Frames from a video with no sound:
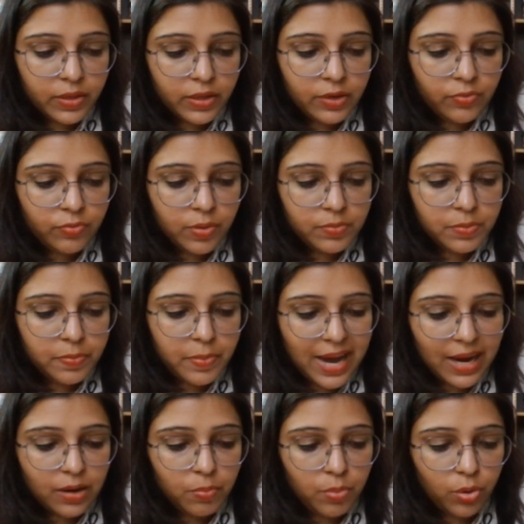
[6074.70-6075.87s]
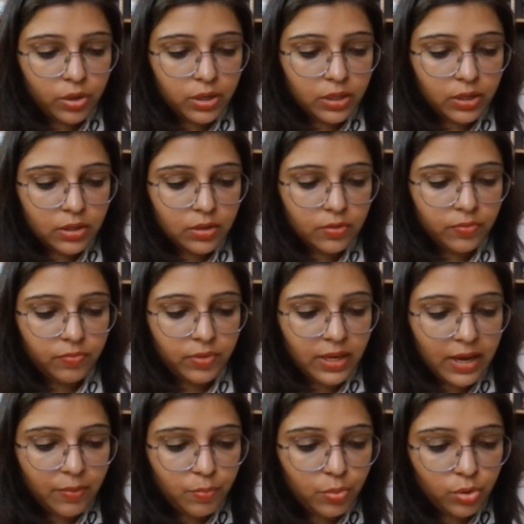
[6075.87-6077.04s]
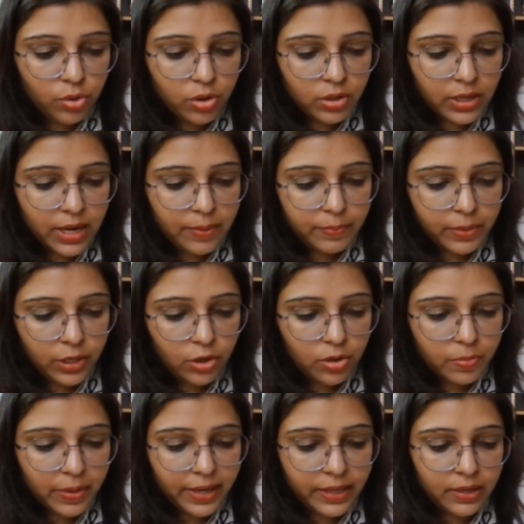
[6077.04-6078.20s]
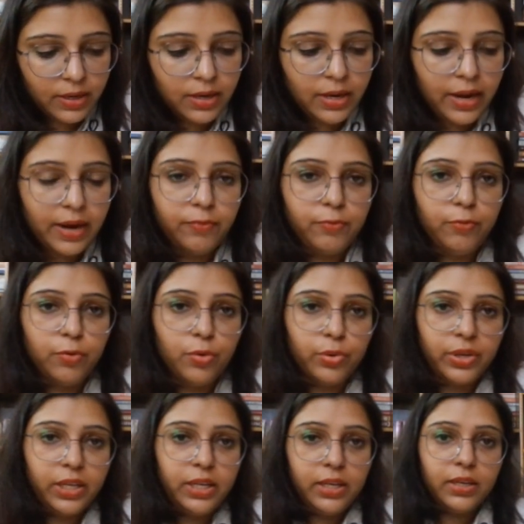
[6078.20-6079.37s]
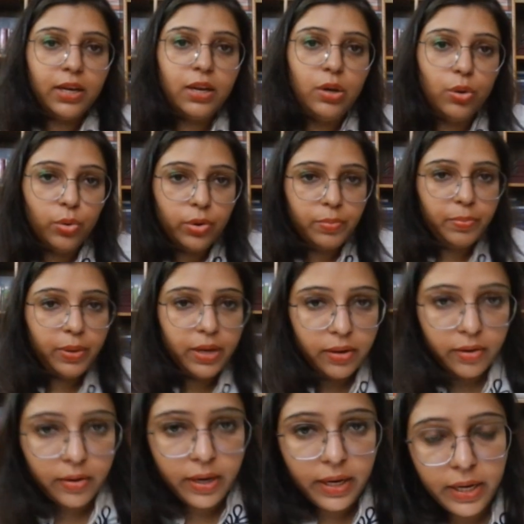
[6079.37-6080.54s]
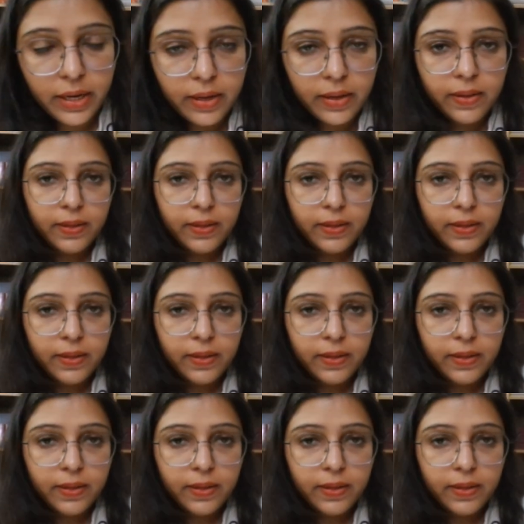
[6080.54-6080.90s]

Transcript: it forms back bonding. We have boron ka empty orbital and fluorine ka lone pair, right?